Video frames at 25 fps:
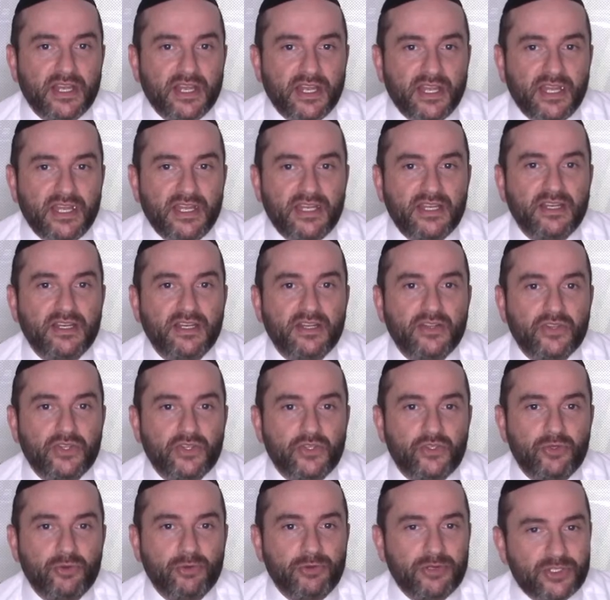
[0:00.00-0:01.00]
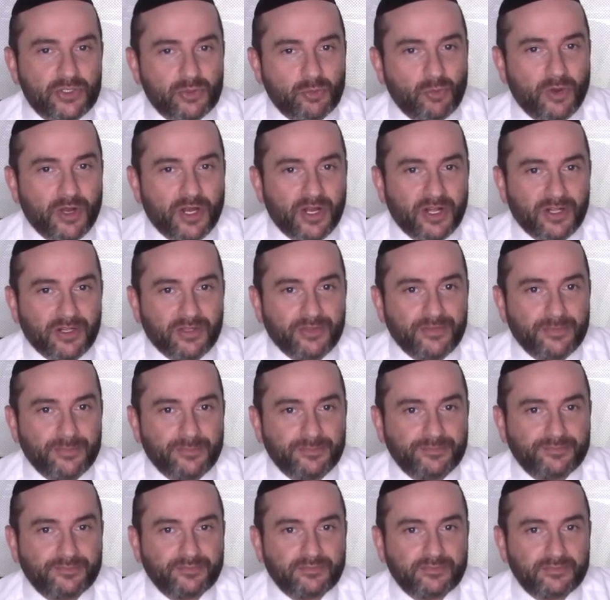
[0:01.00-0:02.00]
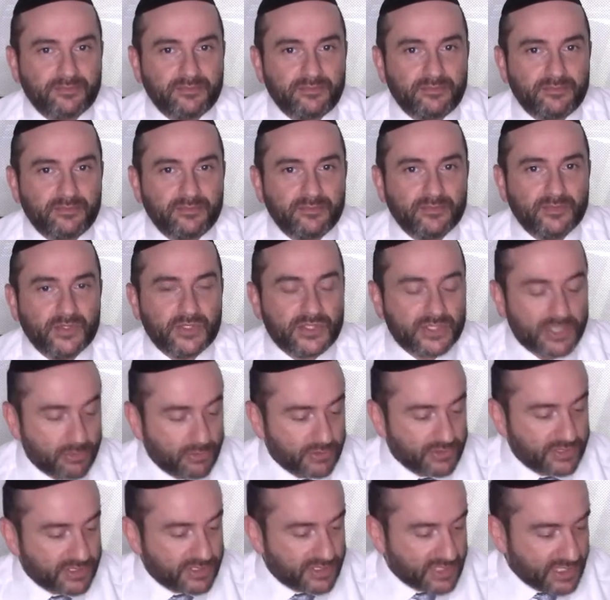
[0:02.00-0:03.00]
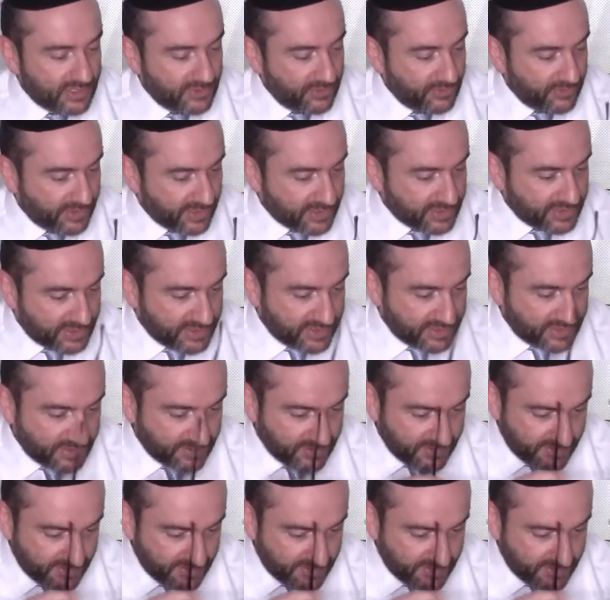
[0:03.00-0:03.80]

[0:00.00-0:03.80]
in the Jewish world. So I want to tell you this,